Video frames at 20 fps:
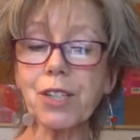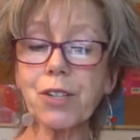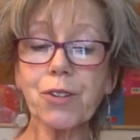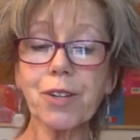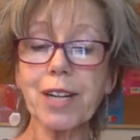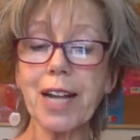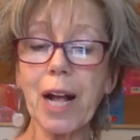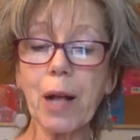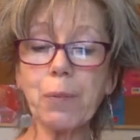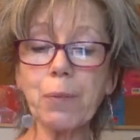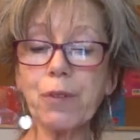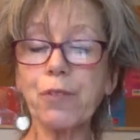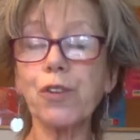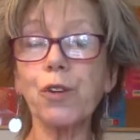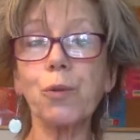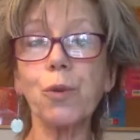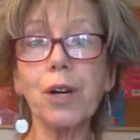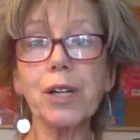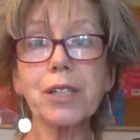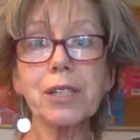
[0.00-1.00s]
You can help if
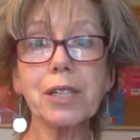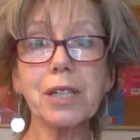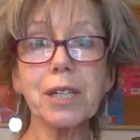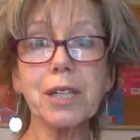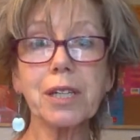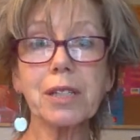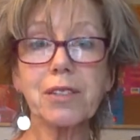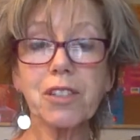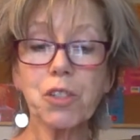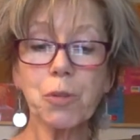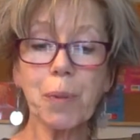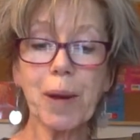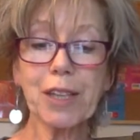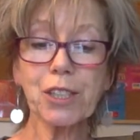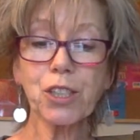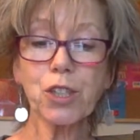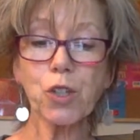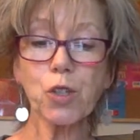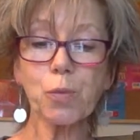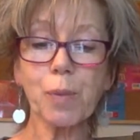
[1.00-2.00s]
you want. Did you pack
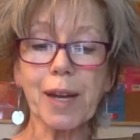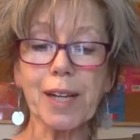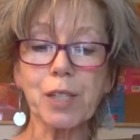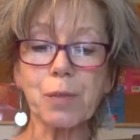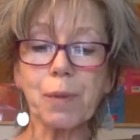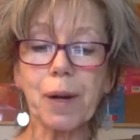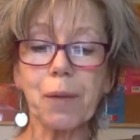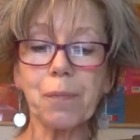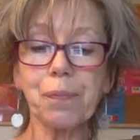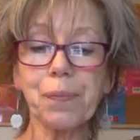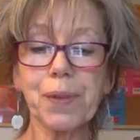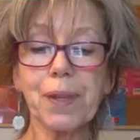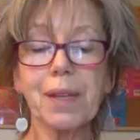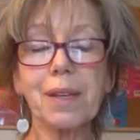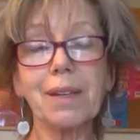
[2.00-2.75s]
2 spades, Mum?"